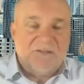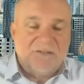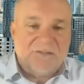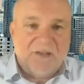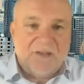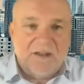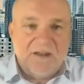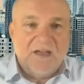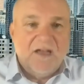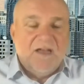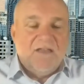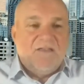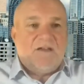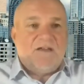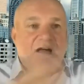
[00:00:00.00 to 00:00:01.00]
study
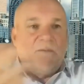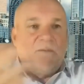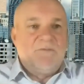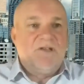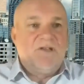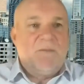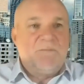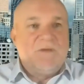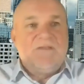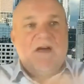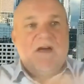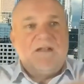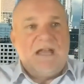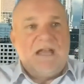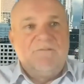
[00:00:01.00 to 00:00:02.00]
that comes up in
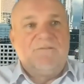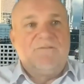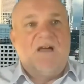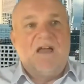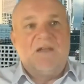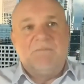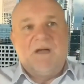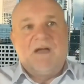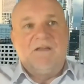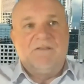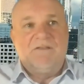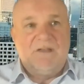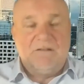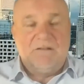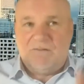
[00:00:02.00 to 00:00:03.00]
that in-flight
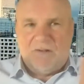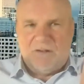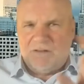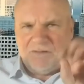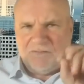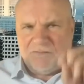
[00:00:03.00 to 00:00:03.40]
magazine, sorry,